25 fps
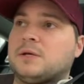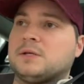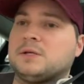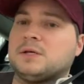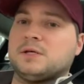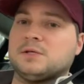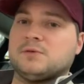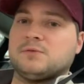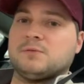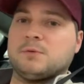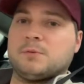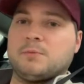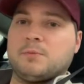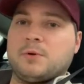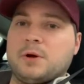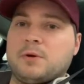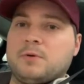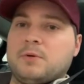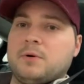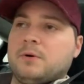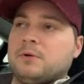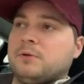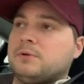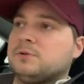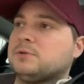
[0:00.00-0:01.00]
dust from the brake
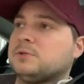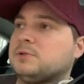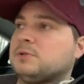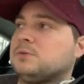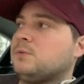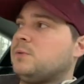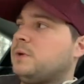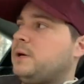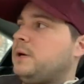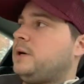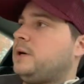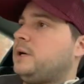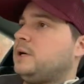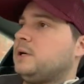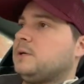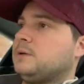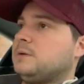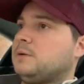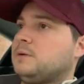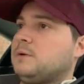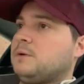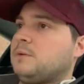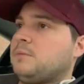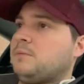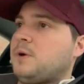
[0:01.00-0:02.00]
rotors wearing
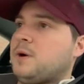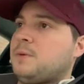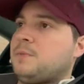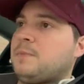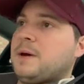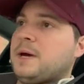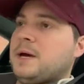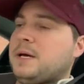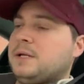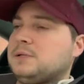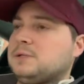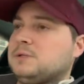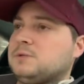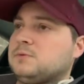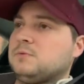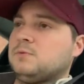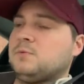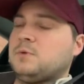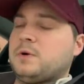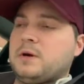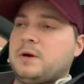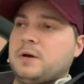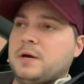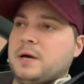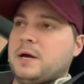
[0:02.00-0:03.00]
and brake pads
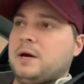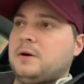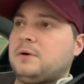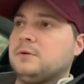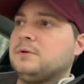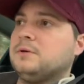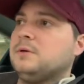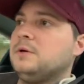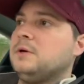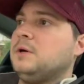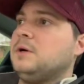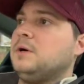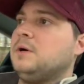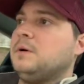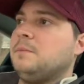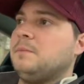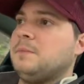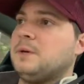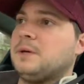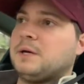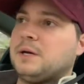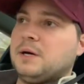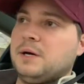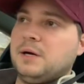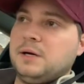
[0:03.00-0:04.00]
wearing out
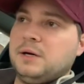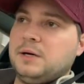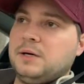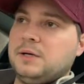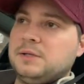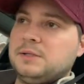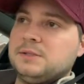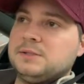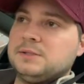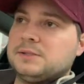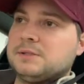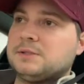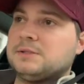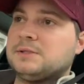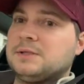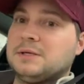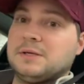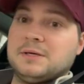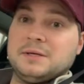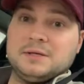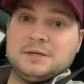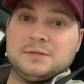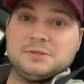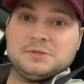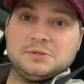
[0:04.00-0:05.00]
because
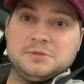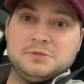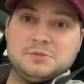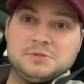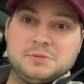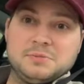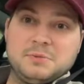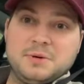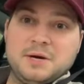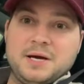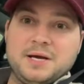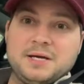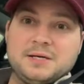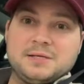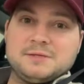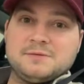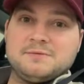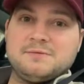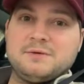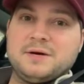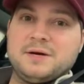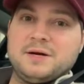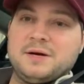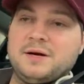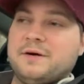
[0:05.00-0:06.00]
it doesn't use the brakes
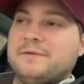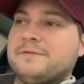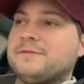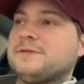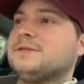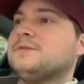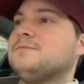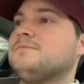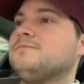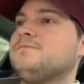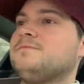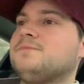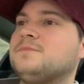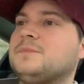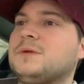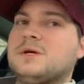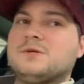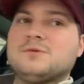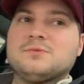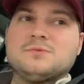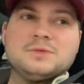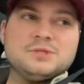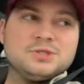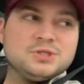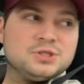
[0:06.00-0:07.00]
very often. It
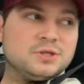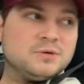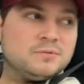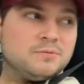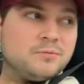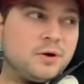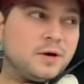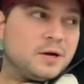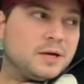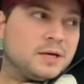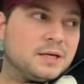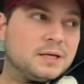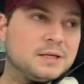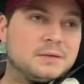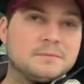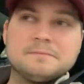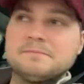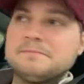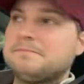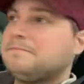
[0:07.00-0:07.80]
has regen braking.